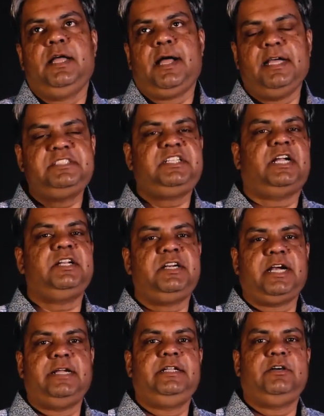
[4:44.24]
I started
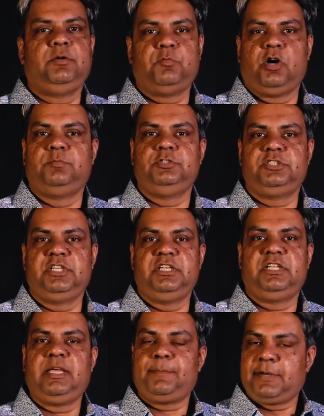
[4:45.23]
writing on
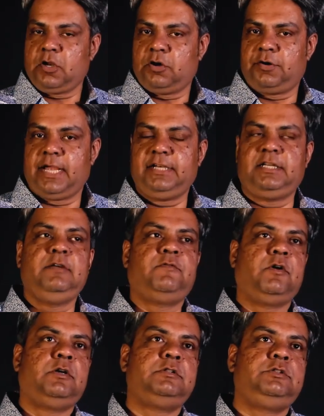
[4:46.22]
Mohamuskil, kept on writing
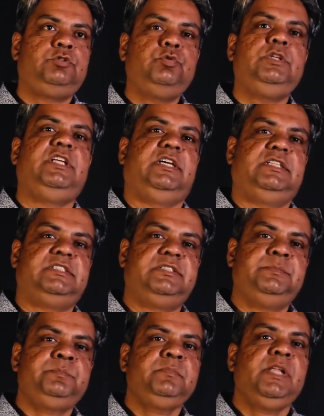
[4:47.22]
for 2 years.
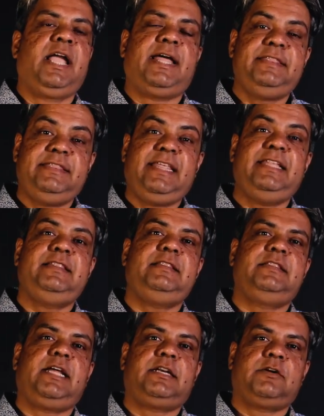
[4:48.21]
And
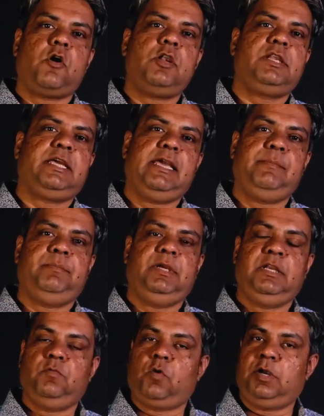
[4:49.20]
then that call came
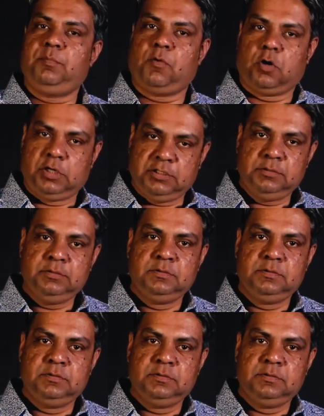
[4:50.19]
in one morning.